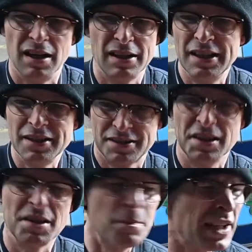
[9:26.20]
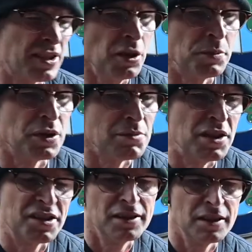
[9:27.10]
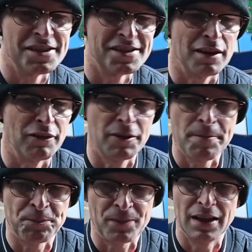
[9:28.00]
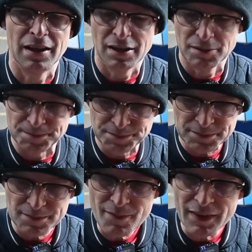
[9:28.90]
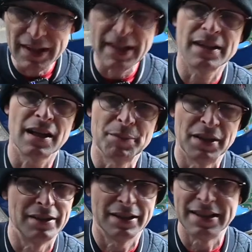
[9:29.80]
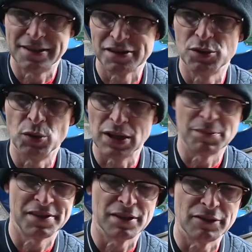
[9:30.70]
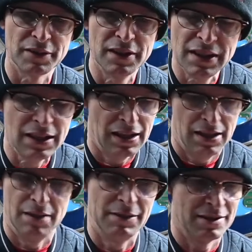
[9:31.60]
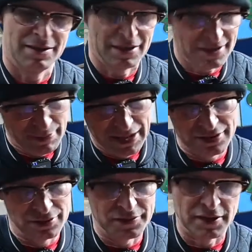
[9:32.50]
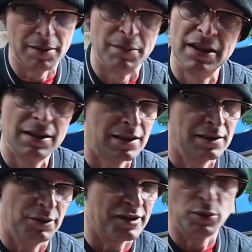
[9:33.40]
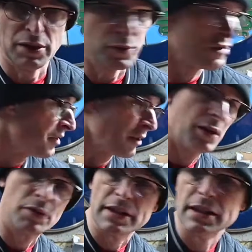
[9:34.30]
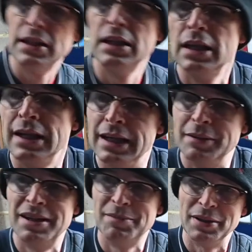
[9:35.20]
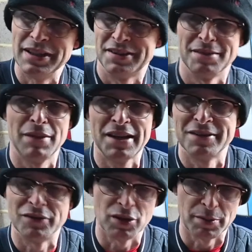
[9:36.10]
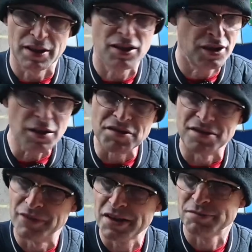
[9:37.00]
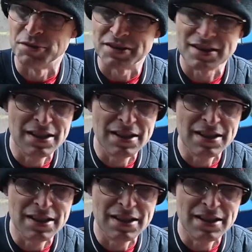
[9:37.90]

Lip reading: It's a big job doing merchandise stuff. I know Ian Hubnut, he does it all himself, and I take my hat off to him. Well, I would if it wasn't so cold in here. But it's a massive job and a huge investment,